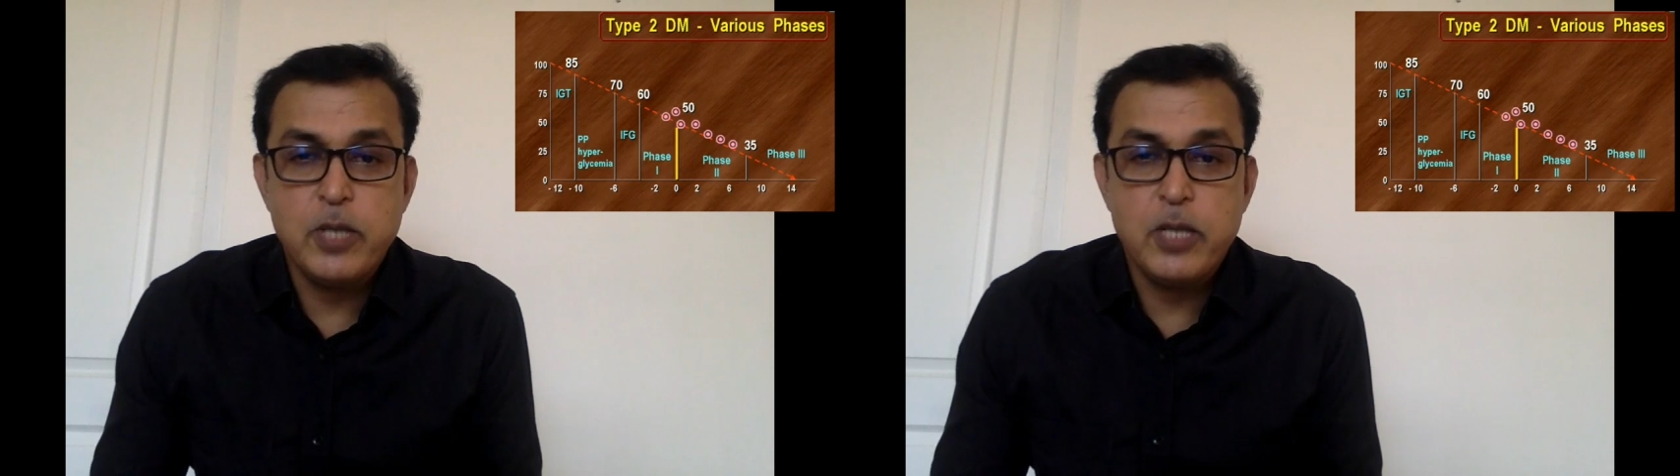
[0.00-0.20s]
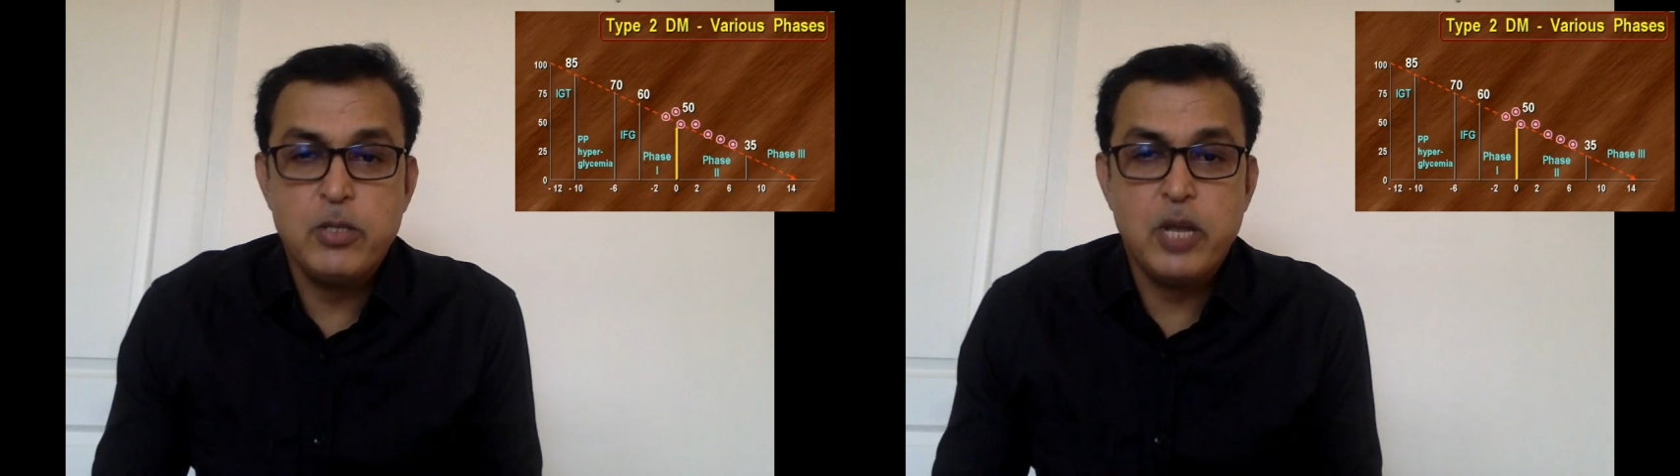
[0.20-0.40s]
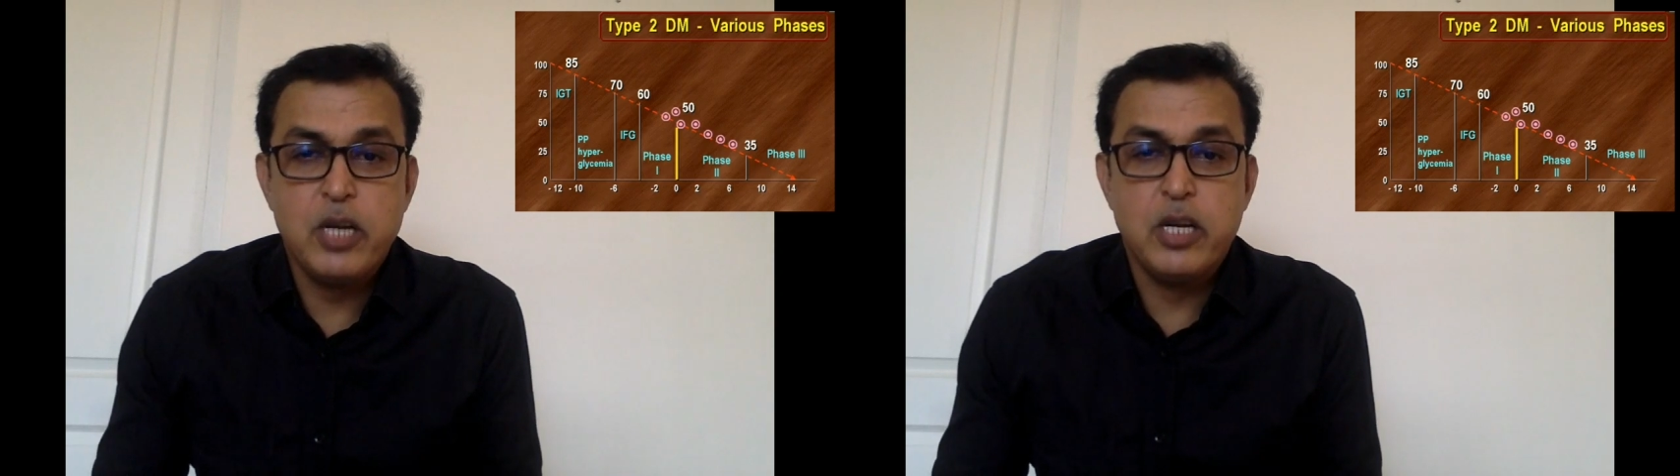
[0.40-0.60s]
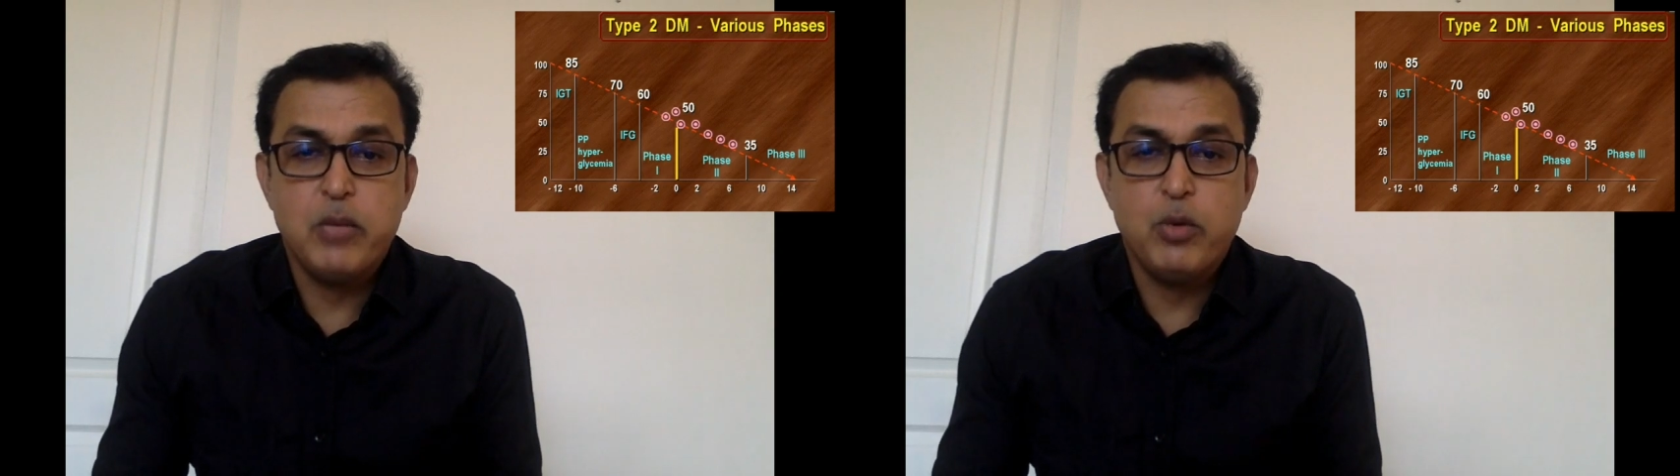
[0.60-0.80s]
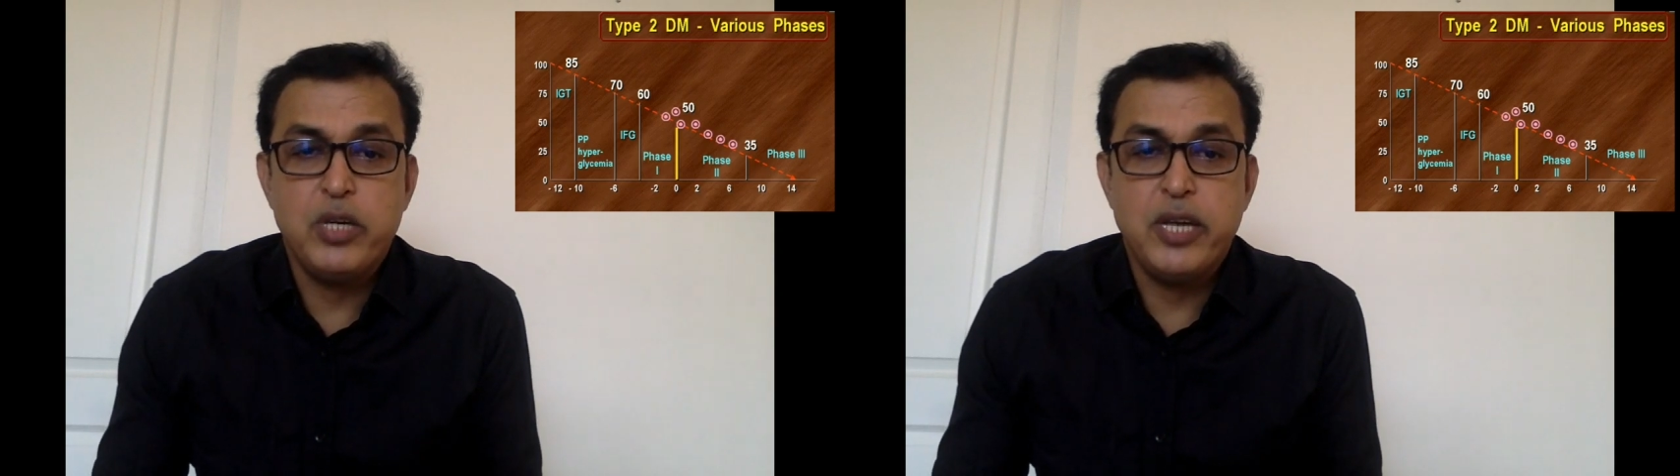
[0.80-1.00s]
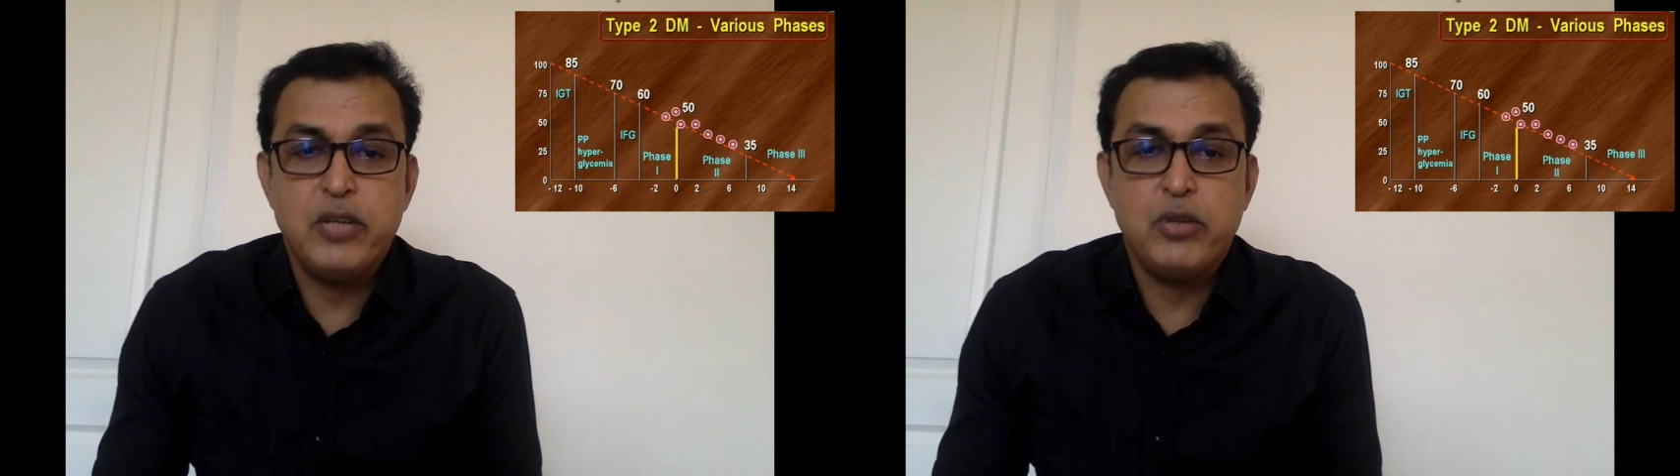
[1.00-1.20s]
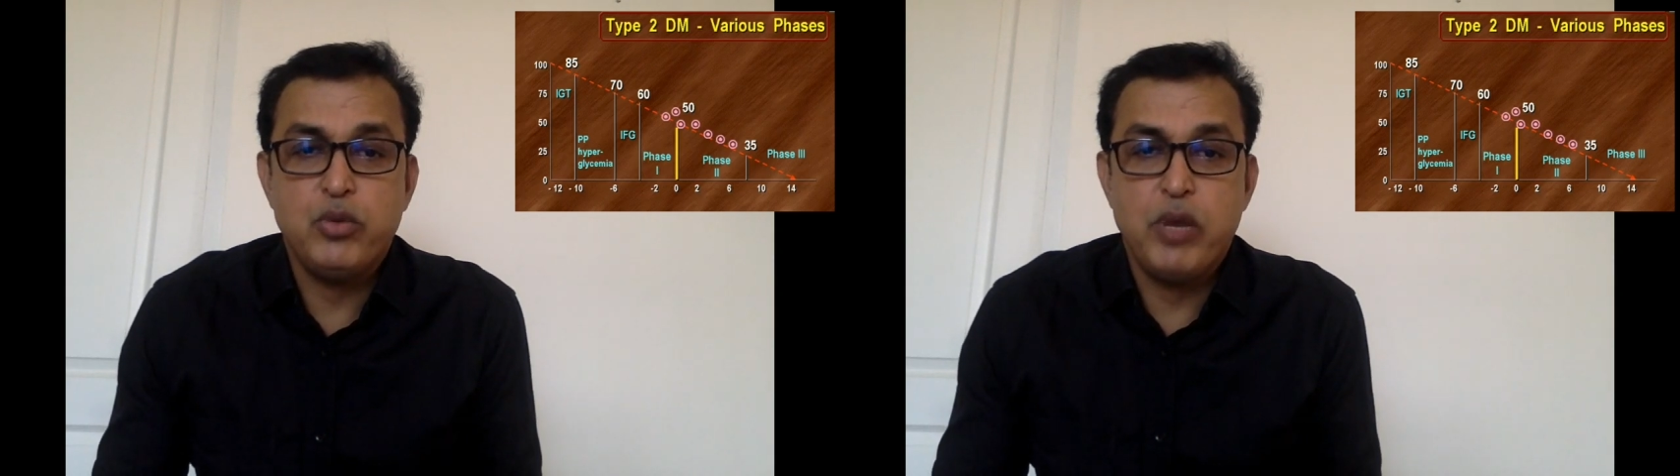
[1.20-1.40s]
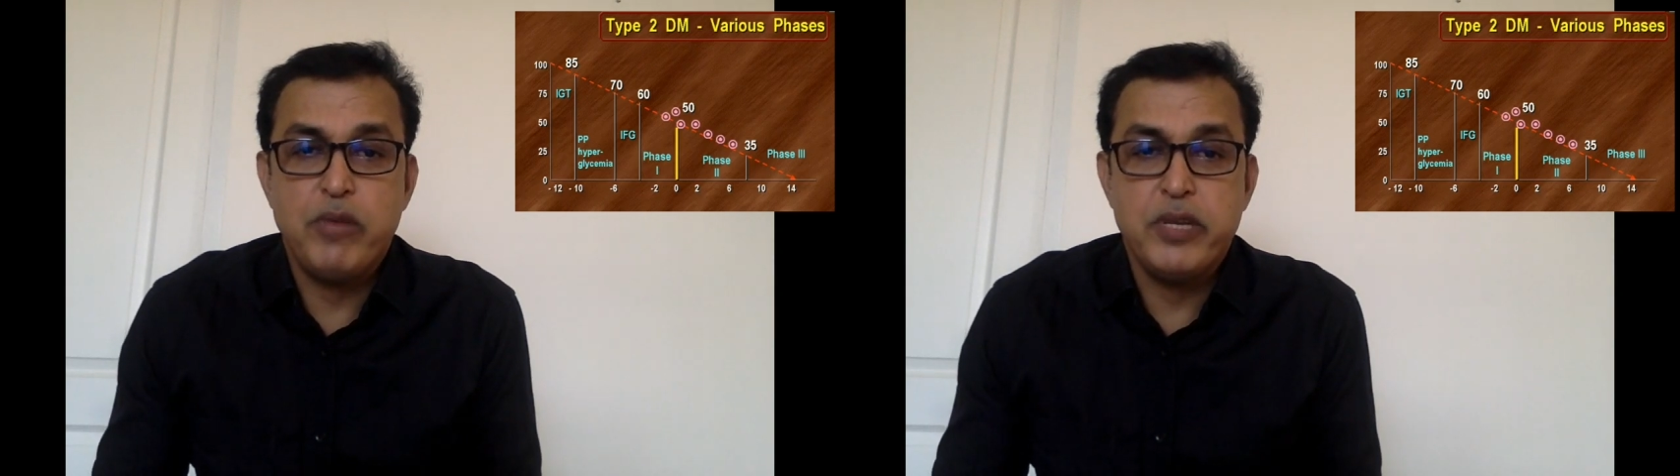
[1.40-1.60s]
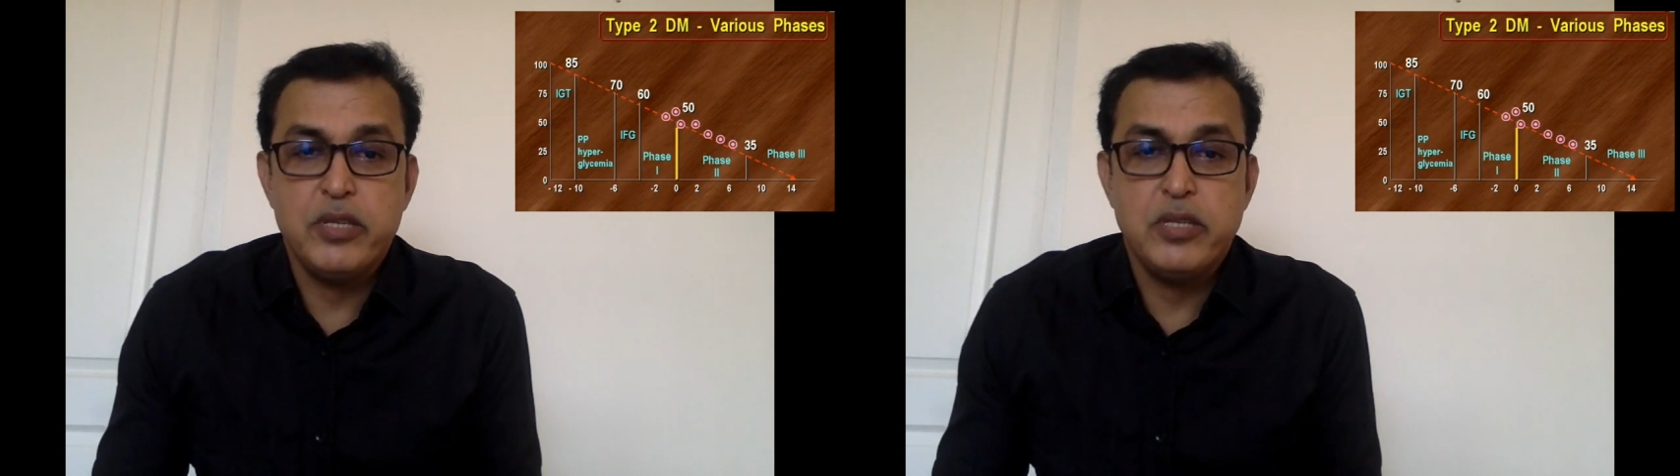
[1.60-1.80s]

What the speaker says: has started about 10 to 12 years.